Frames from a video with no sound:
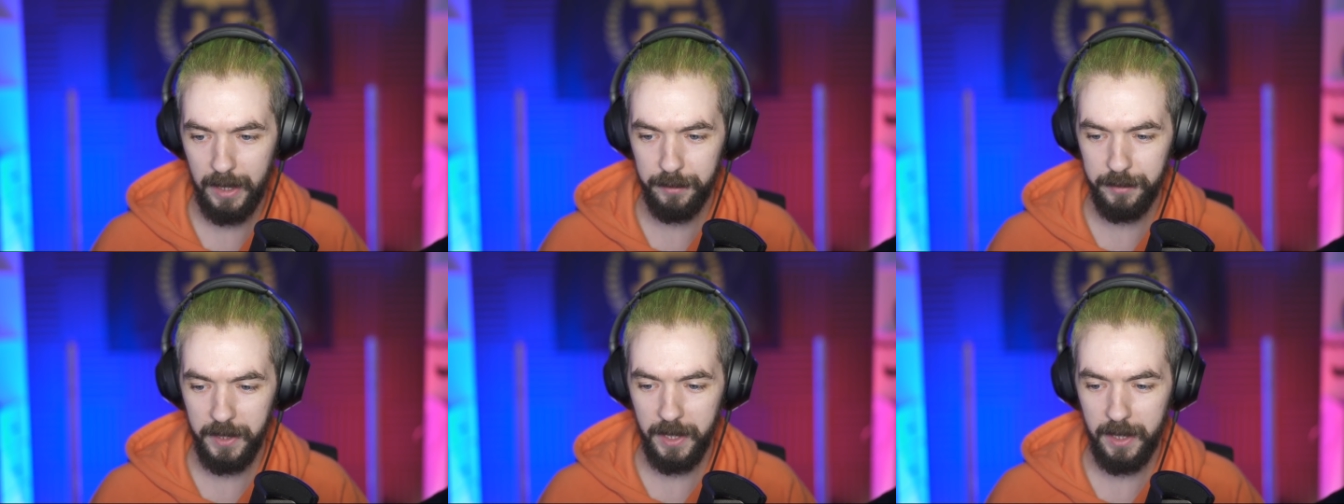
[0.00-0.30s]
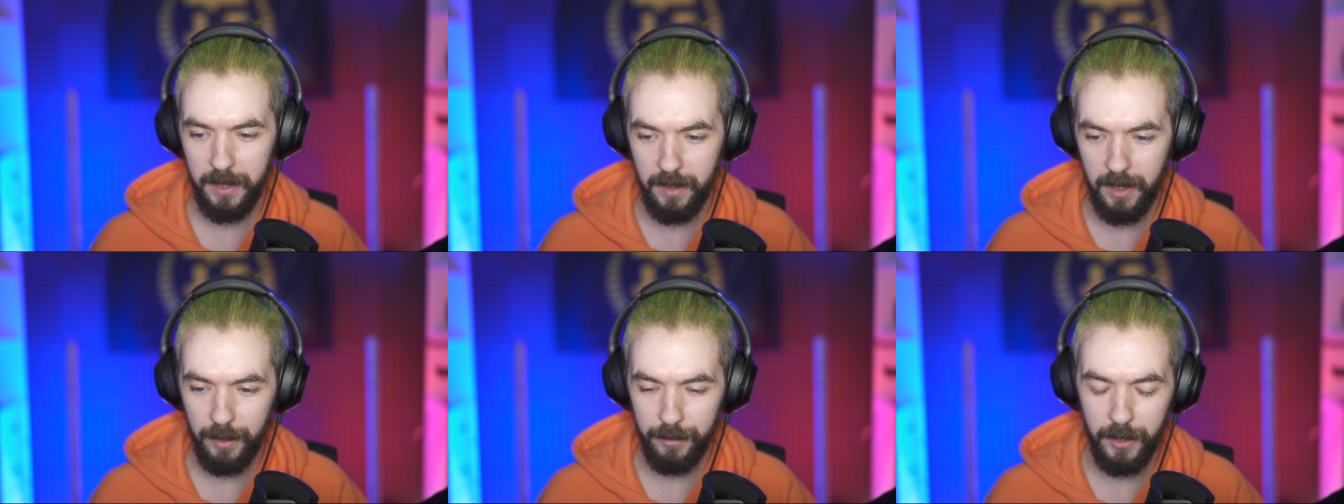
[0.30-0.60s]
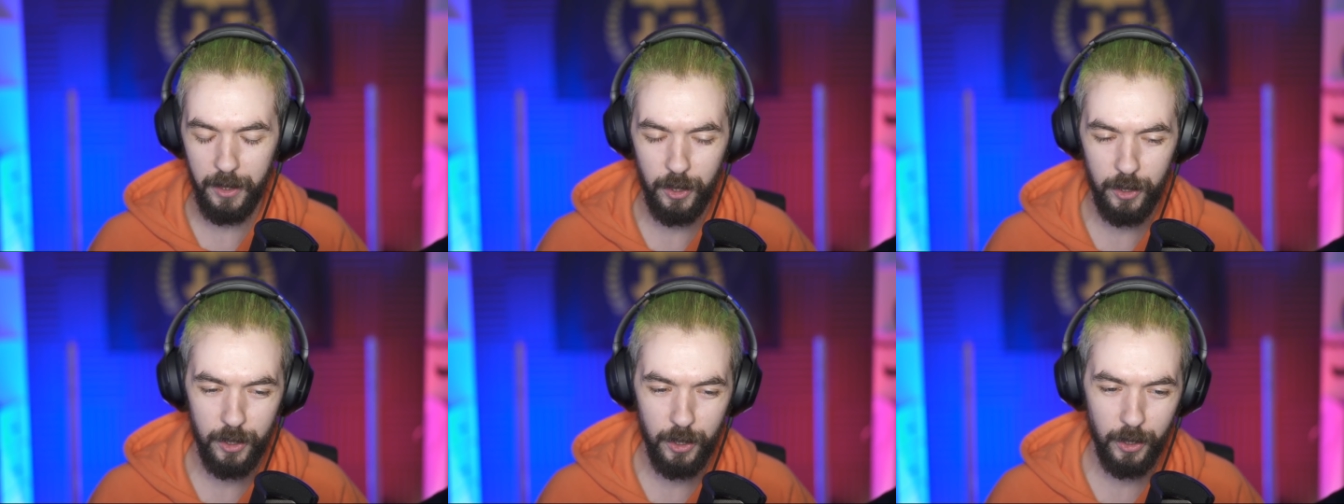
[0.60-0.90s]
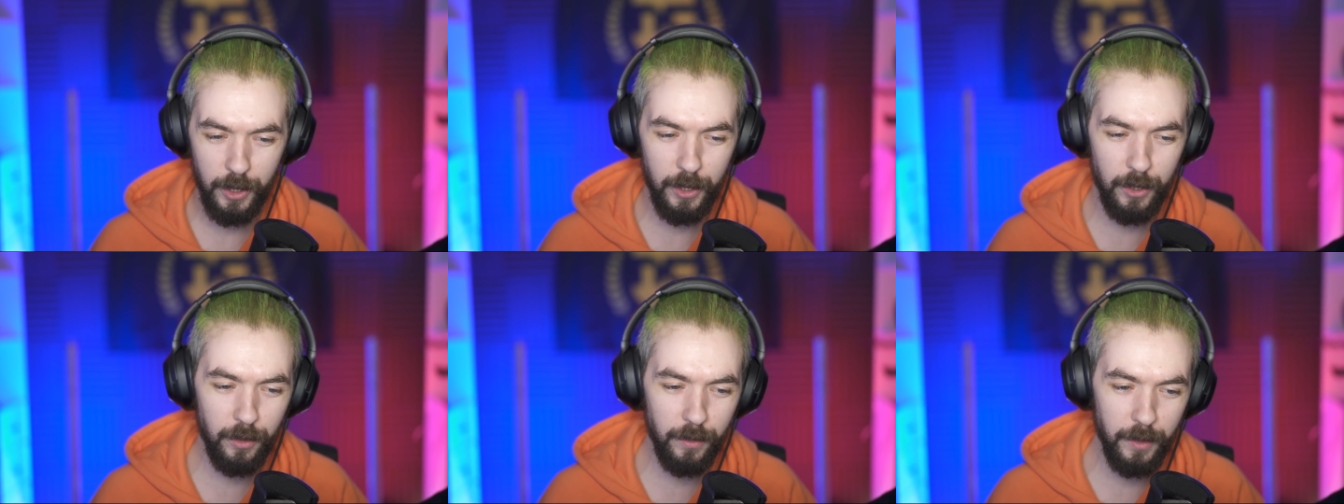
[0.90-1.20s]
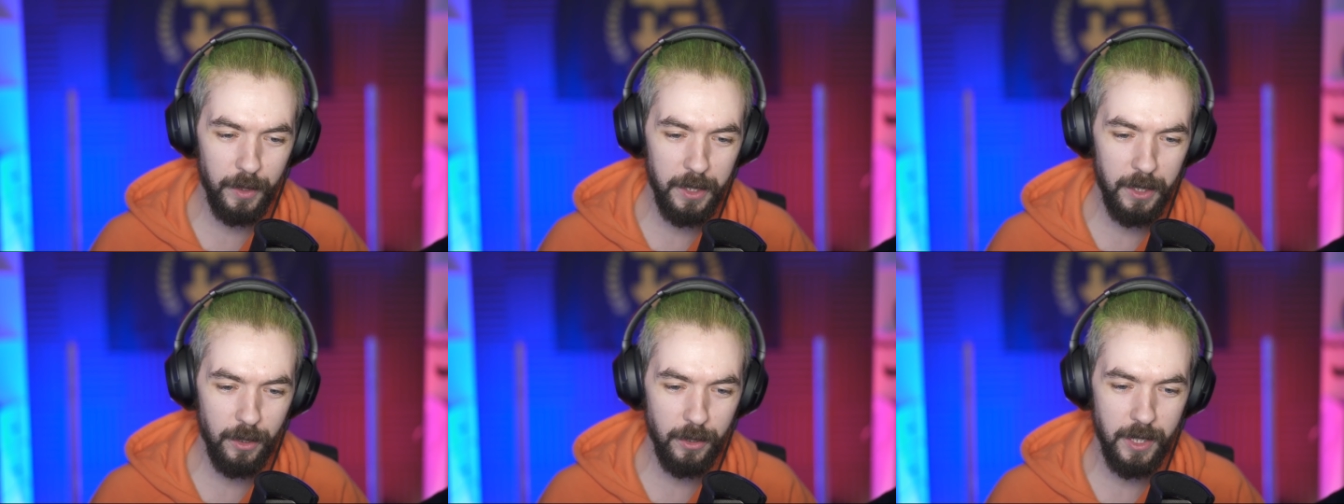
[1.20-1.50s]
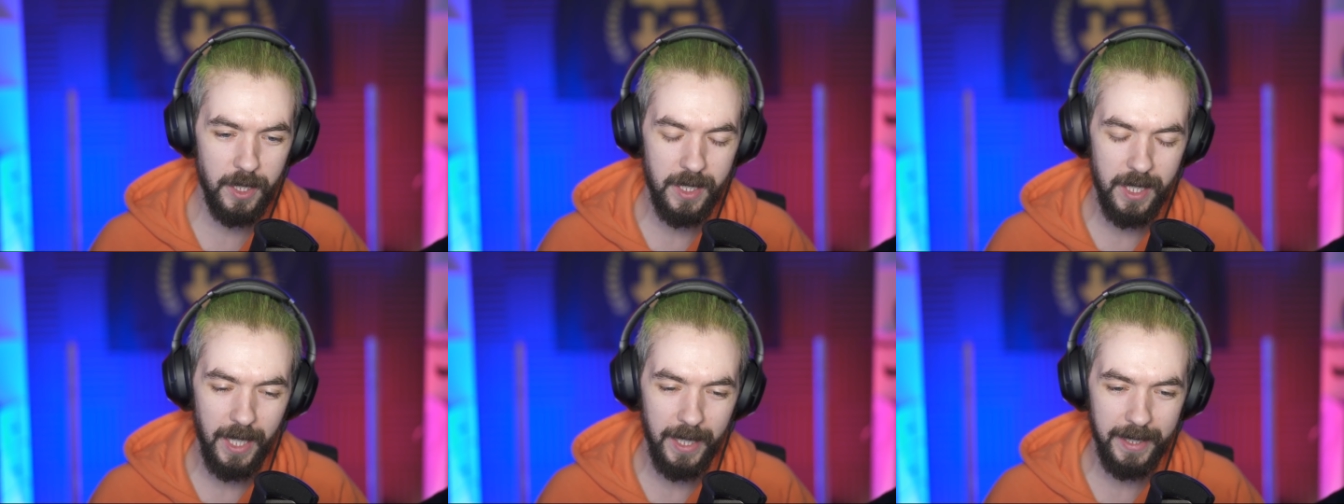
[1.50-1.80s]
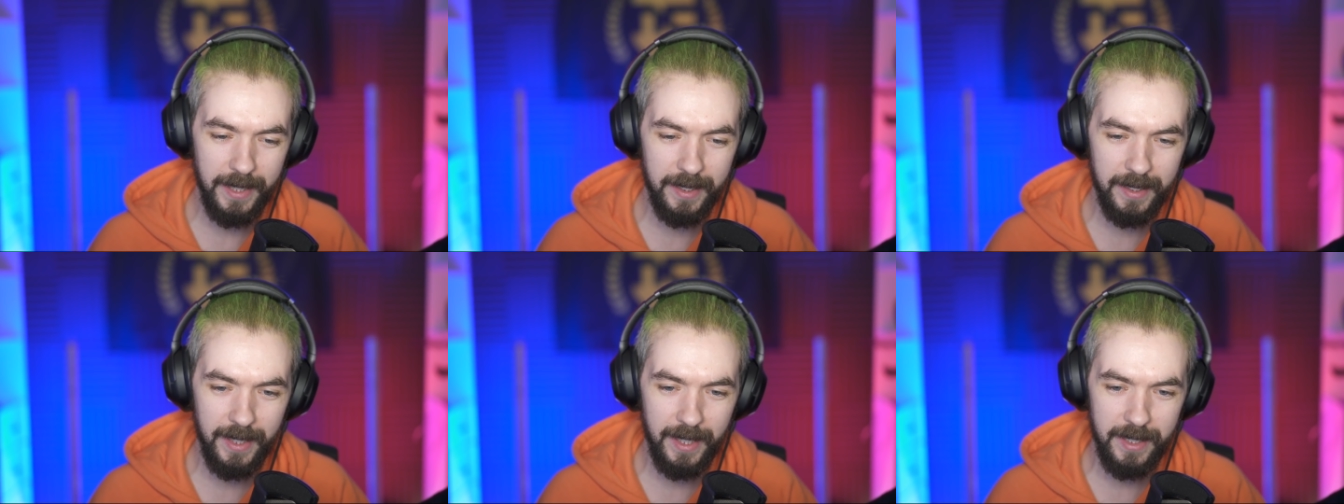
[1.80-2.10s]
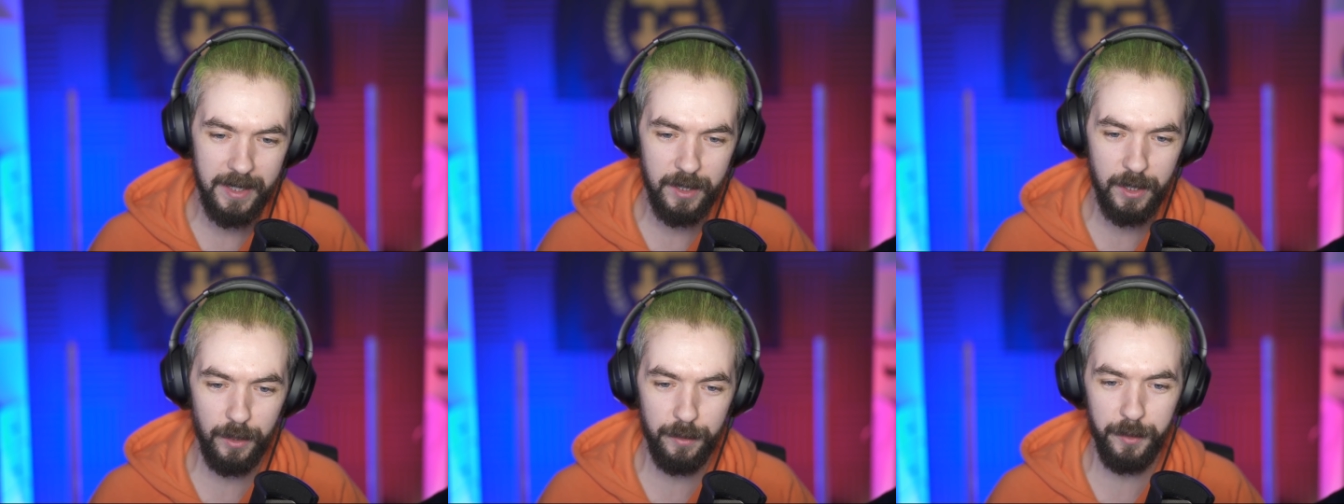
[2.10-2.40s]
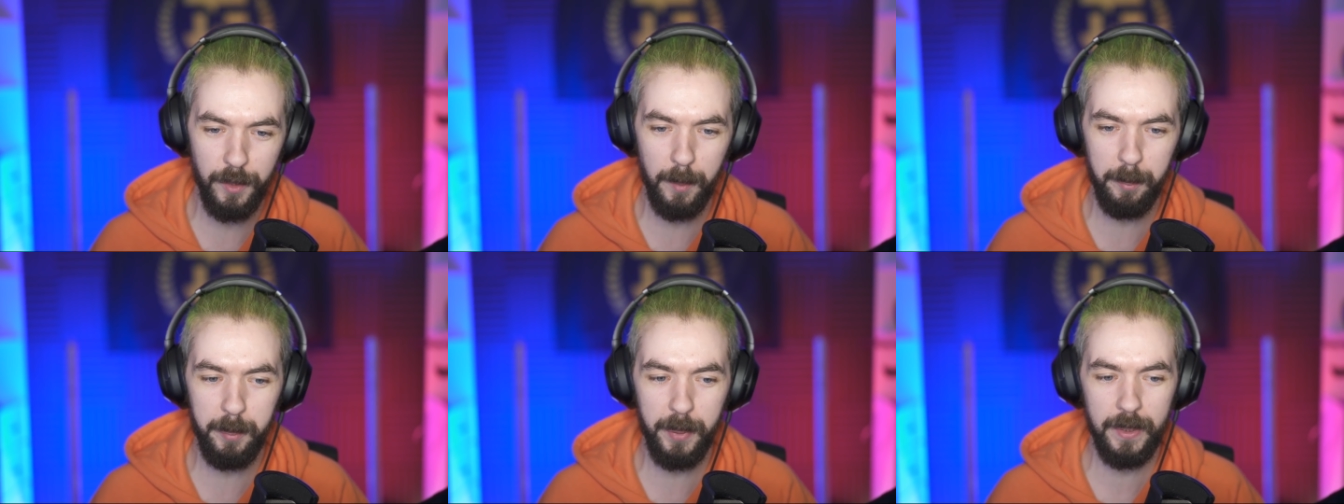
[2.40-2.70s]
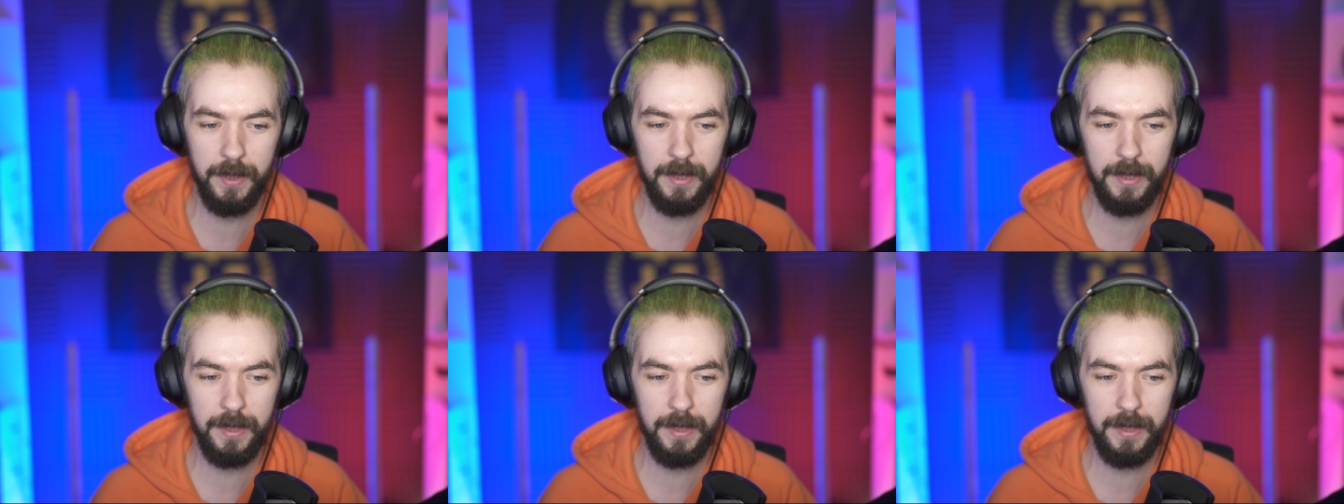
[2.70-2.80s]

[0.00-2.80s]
And if they just took another year to tighten that stuff up